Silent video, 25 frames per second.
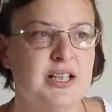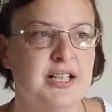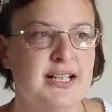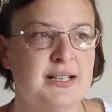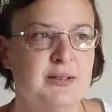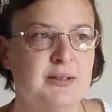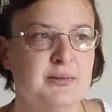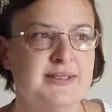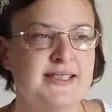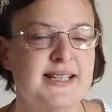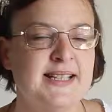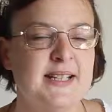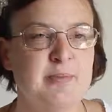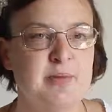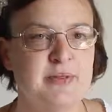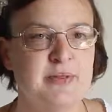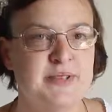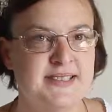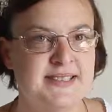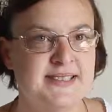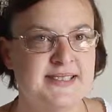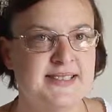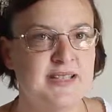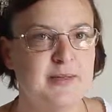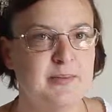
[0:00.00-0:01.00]
I was able
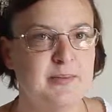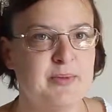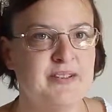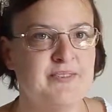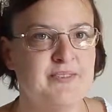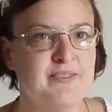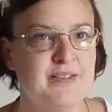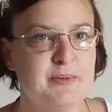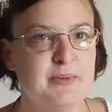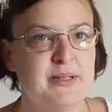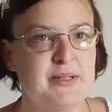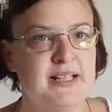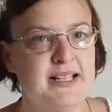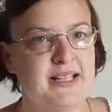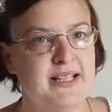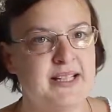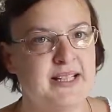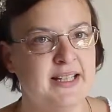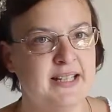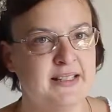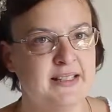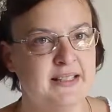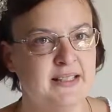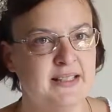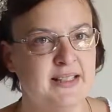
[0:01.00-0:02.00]
to see my family
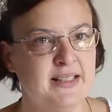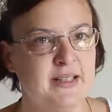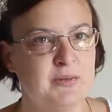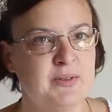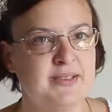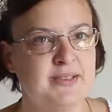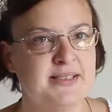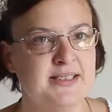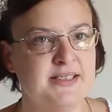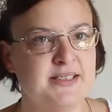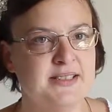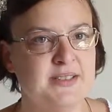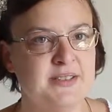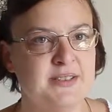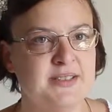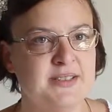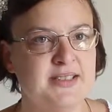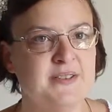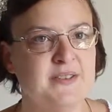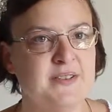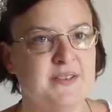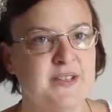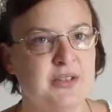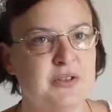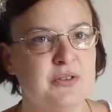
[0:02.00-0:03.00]
again. It wasn't too
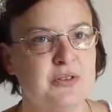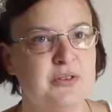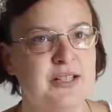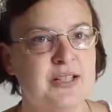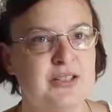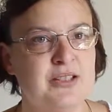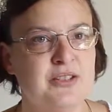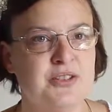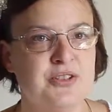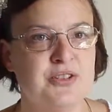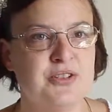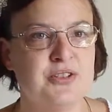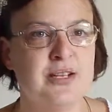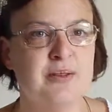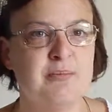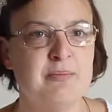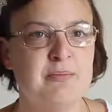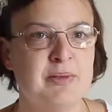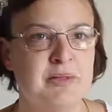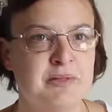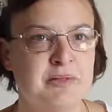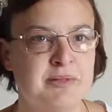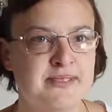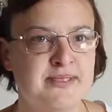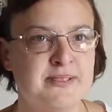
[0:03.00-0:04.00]
difficult, and I could try and
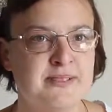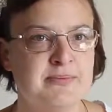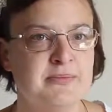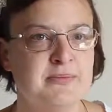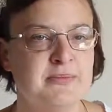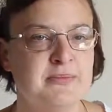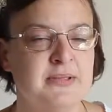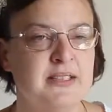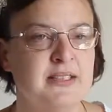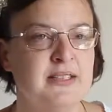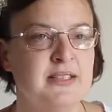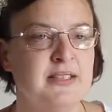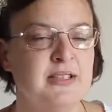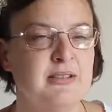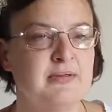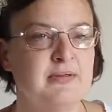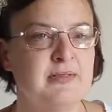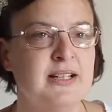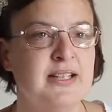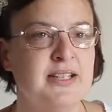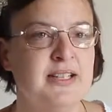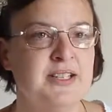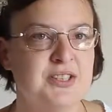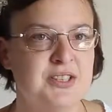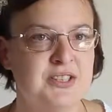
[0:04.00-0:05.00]
build some
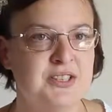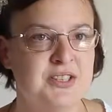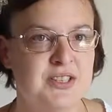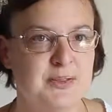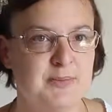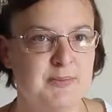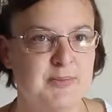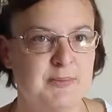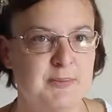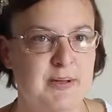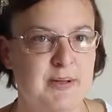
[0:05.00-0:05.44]
relationships